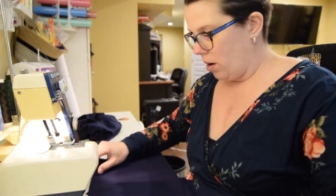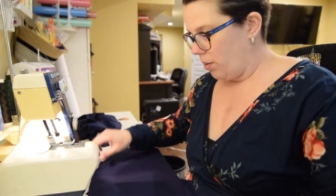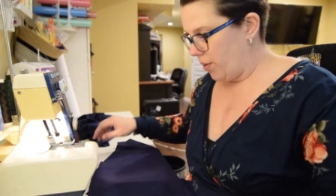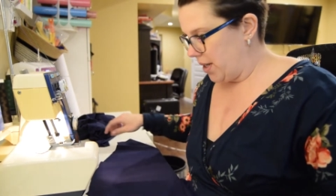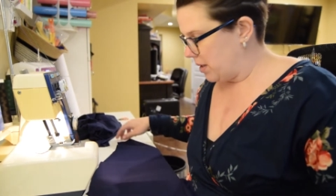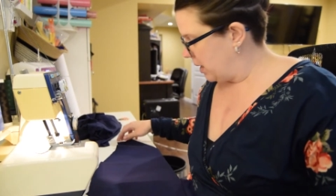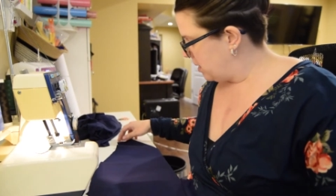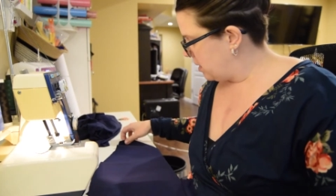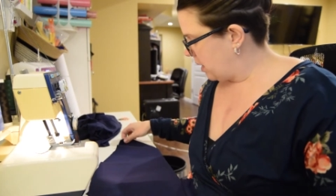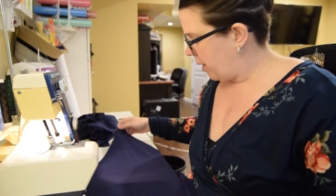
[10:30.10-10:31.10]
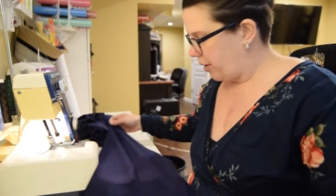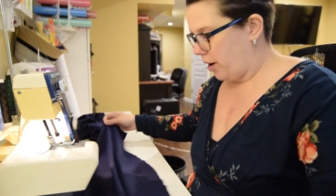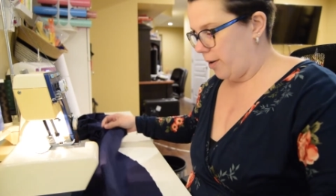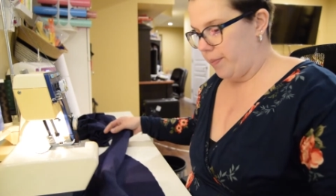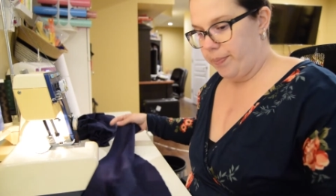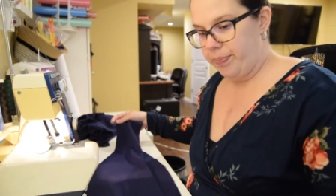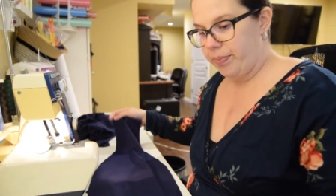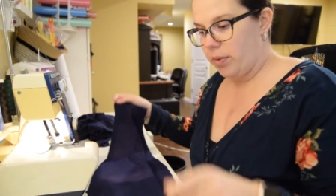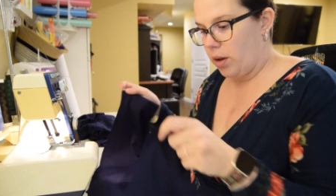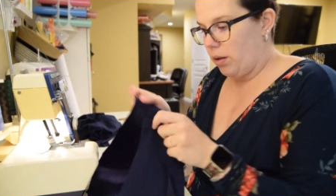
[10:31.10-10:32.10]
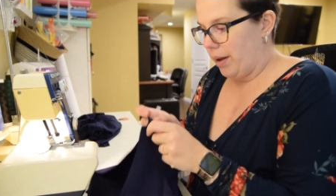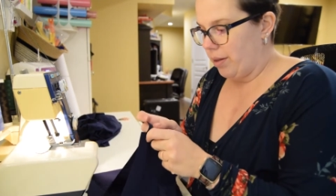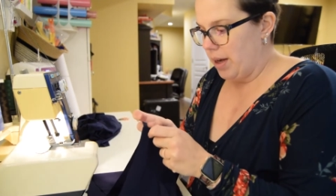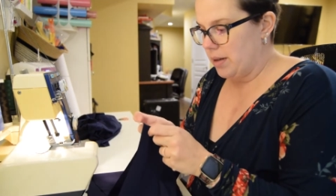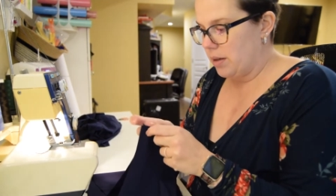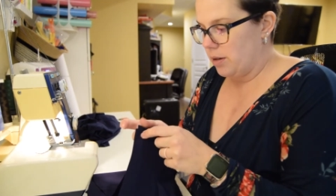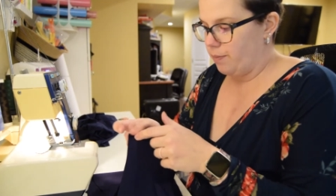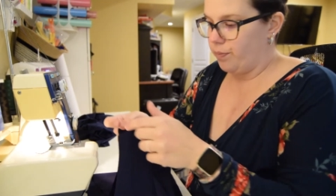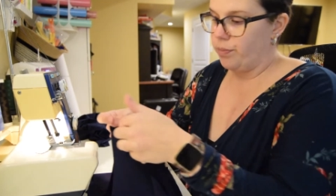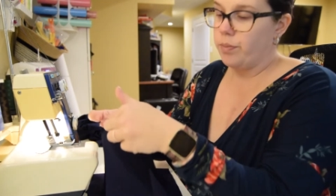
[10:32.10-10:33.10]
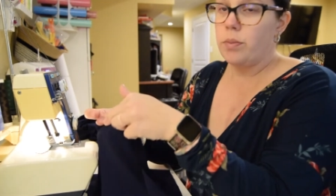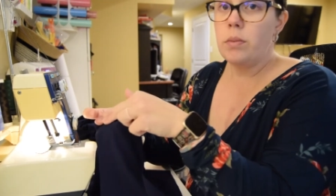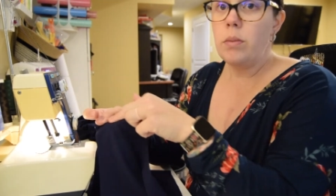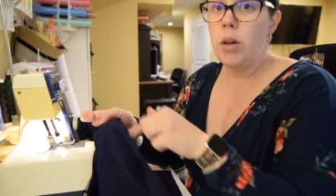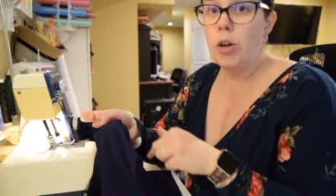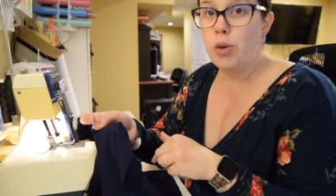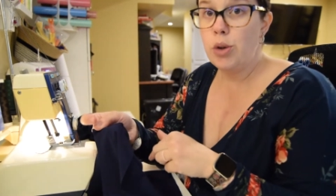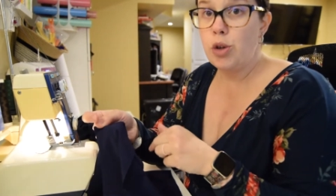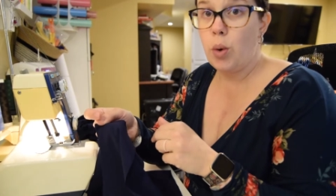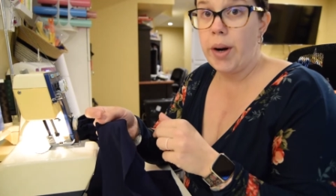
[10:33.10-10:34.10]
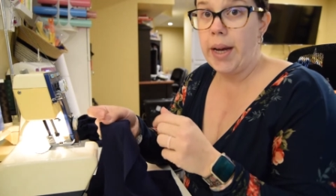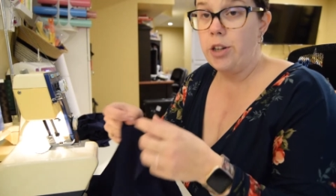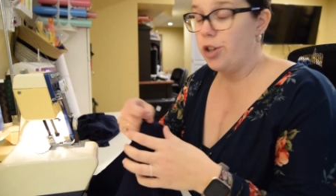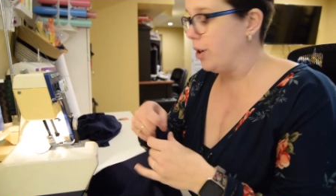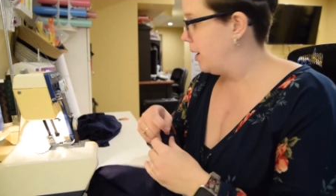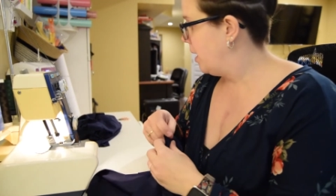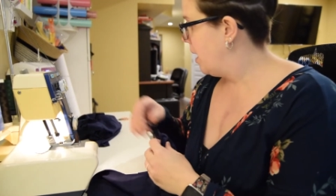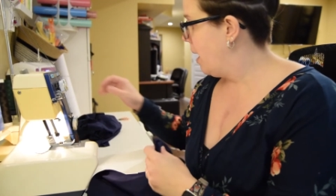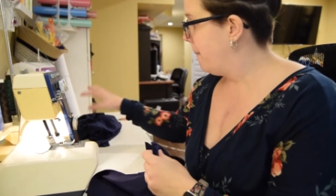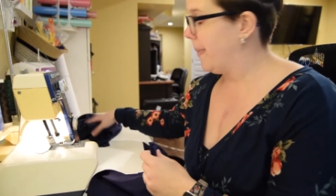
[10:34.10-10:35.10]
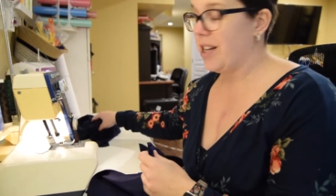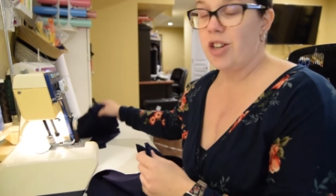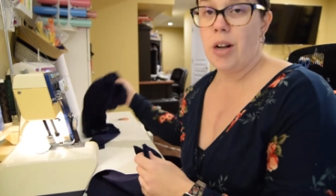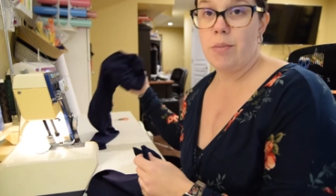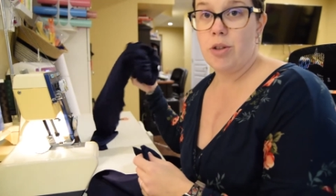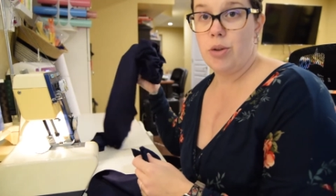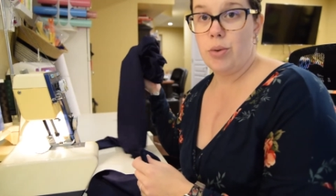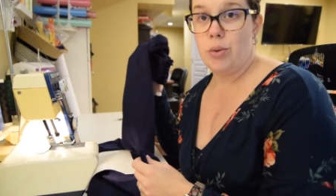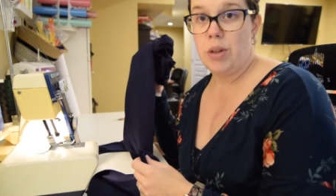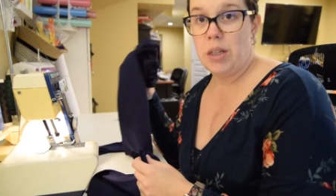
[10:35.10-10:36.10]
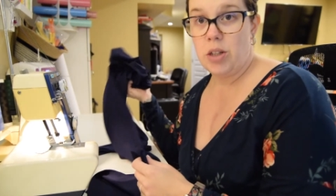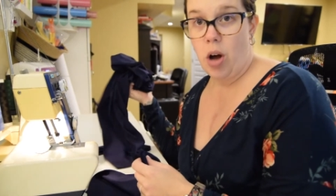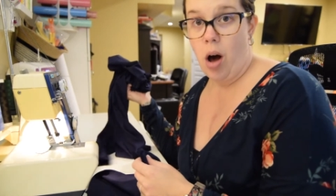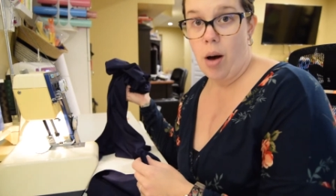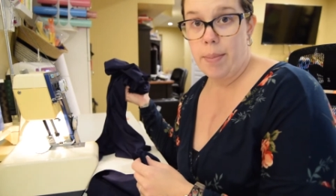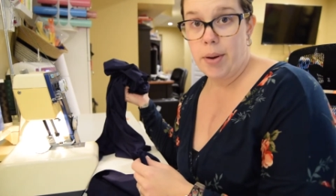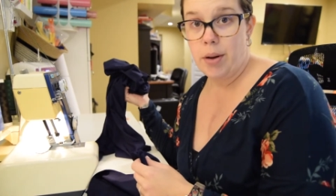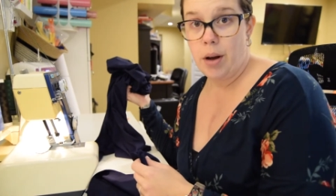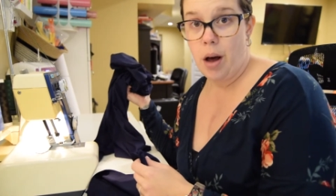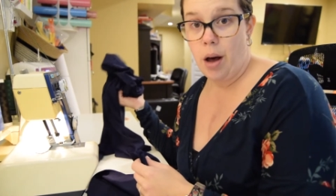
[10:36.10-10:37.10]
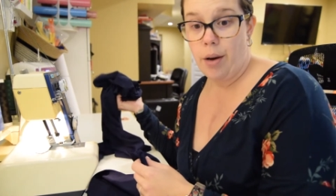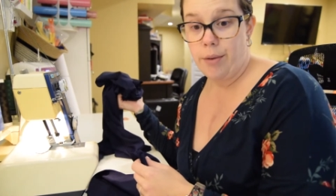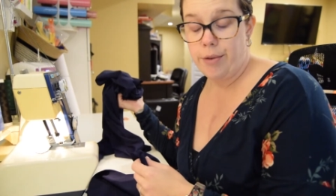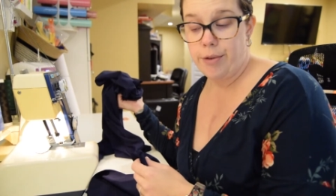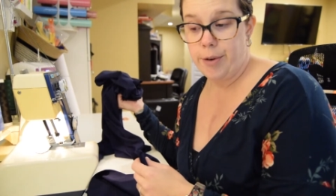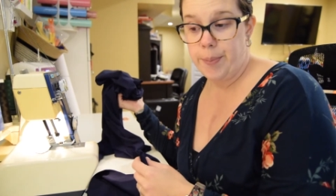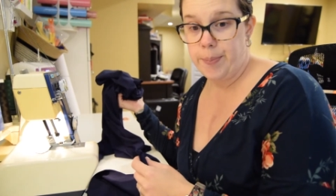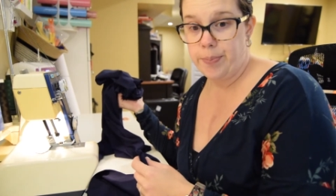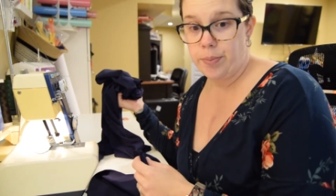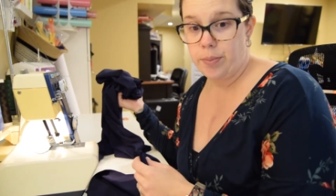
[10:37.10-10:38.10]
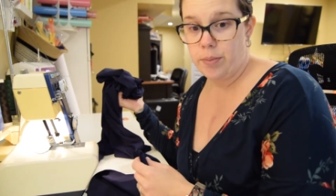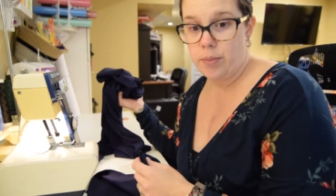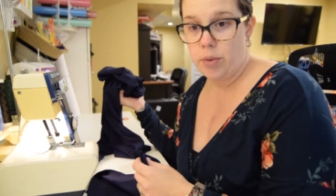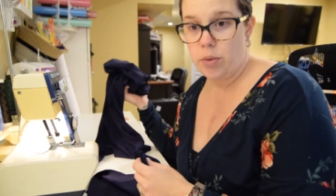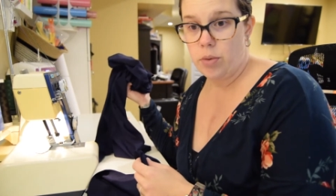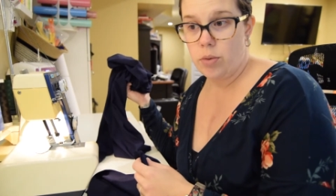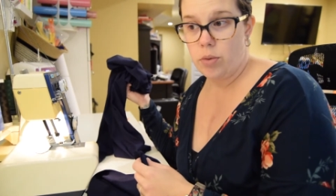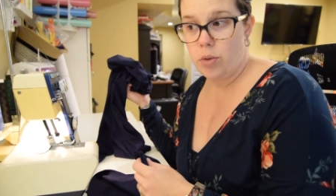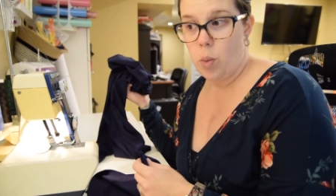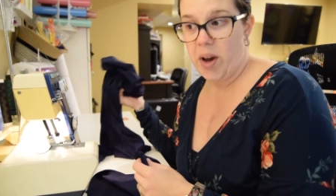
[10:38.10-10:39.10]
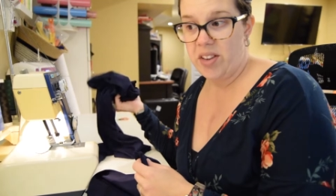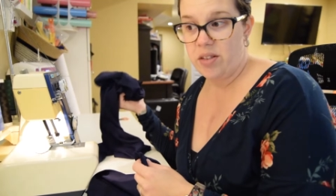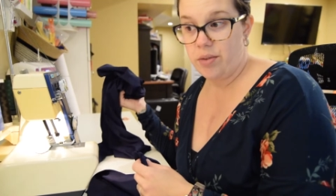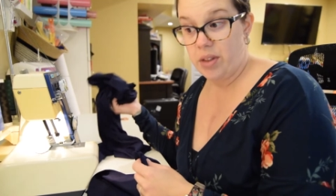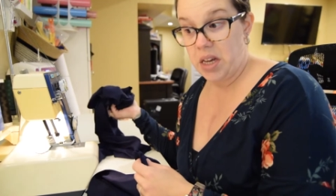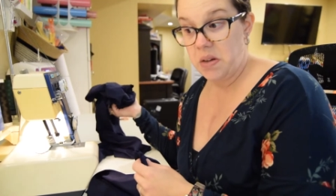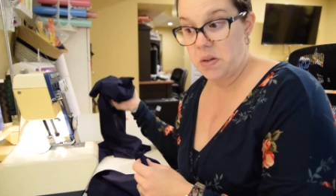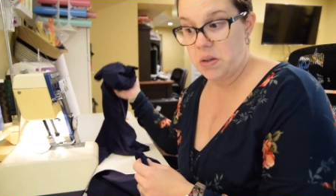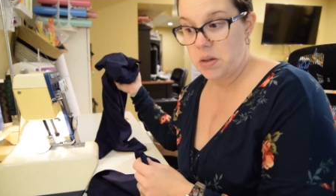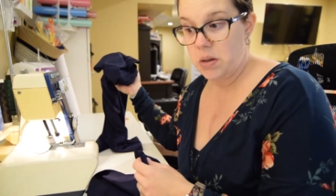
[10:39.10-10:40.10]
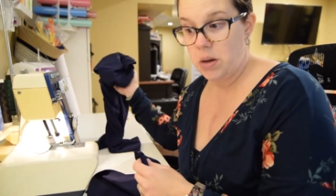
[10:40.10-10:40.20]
Right sides together like this. Do the short edge. Match it up to the top of the waist of this.